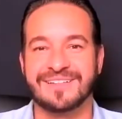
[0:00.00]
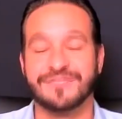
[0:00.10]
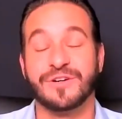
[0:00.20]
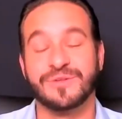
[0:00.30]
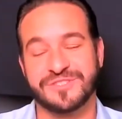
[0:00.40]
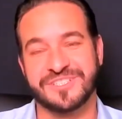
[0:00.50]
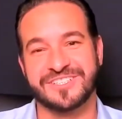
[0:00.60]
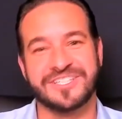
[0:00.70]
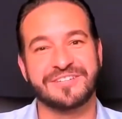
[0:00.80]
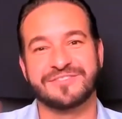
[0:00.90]
Yeah, and the focus
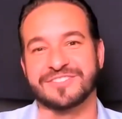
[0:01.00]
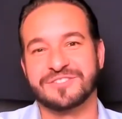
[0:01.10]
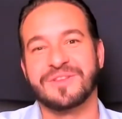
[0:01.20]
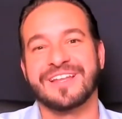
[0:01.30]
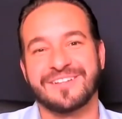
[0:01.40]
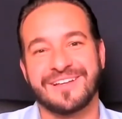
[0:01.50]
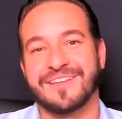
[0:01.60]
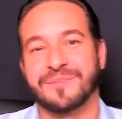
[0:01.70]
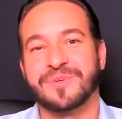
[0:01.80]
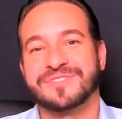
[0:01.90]
just shifts to that
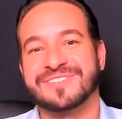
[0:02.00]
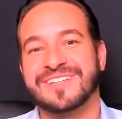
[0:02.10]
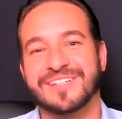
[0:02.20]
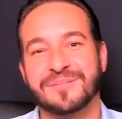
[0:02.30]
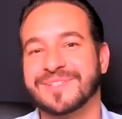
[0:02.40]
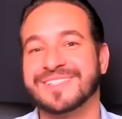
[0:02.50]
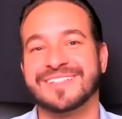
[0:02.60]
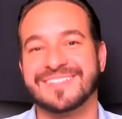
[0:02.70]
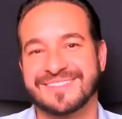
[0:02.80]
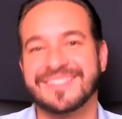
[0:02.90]
other person there
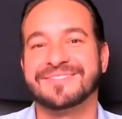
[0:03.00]
completely.